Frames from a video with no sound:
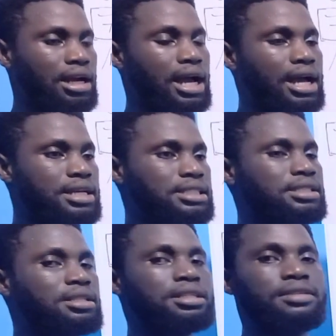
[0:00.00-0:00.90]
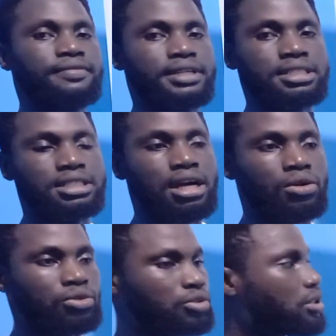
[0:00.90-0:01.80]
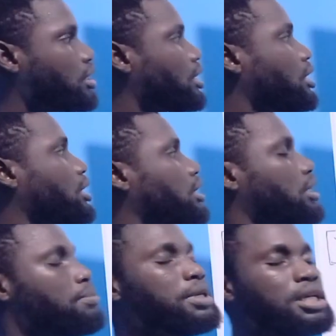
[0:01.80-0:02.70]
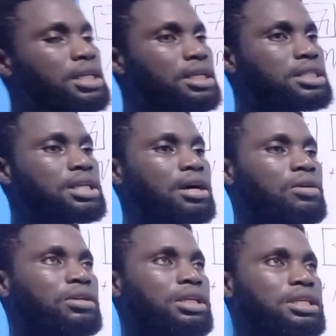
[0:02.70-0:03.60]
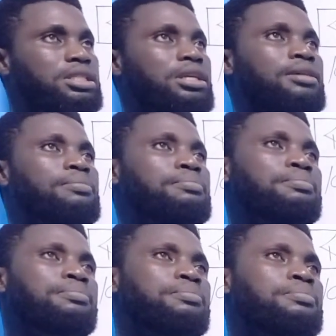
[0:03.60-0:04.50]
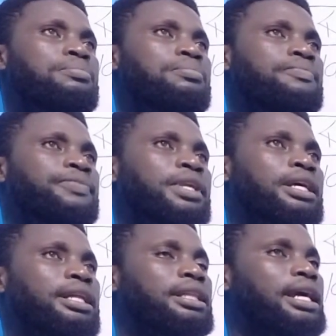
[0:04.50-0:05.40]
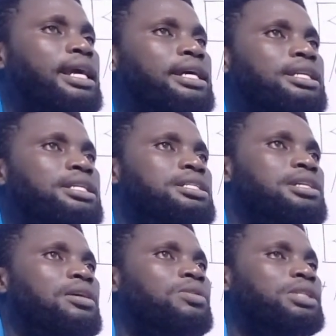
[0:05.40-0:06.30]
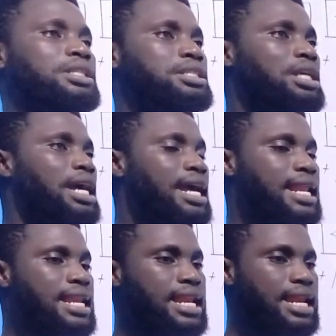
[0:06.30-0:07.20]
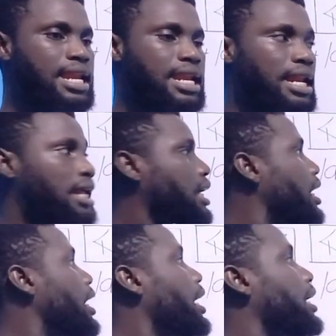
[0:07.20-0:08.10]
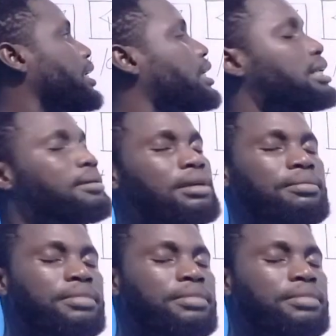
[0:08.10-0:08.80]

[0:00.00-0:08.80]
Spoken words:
has three different sounds. The beginning sound is mm, the ending sound is and then the